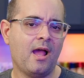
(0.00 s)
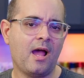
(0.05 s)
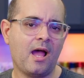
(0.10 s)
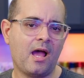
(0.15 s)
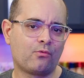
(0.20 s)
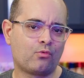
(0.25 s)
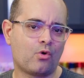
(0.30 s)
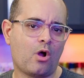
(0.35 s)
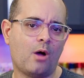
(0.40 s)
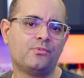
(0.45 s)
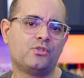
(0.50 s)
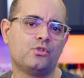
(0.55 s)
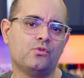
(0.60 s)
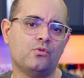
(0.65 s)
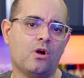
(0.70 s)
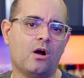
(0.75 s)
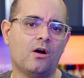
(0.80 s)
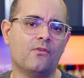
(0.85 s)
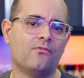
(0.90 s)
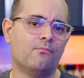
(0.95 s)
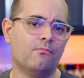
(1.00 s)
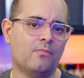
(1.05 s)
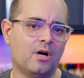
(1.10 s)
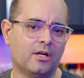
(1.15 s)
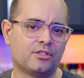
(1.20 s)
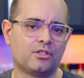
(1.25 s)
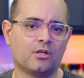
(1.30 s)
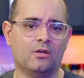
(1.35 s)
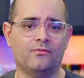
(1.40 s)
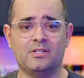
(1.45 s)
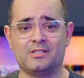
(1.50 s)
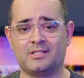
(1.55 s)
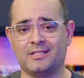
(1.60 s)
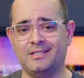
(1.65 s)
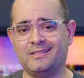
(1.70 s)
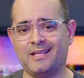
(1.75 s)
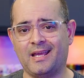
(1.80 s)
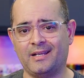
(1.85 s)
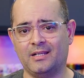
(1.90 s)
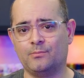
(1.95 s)
and robs you of much of its
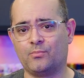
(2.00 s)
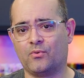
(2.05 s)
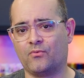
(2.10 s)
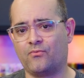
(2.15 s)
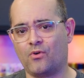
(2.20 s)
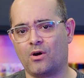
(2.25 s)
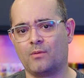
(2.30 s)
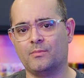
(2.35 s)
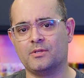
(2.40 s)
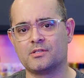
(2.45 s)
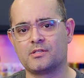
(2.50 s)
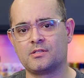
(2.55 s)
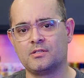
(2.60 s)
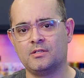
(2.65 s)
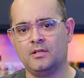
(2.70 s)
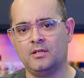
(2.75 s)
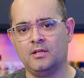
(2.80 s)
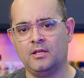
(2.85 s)
intended performance.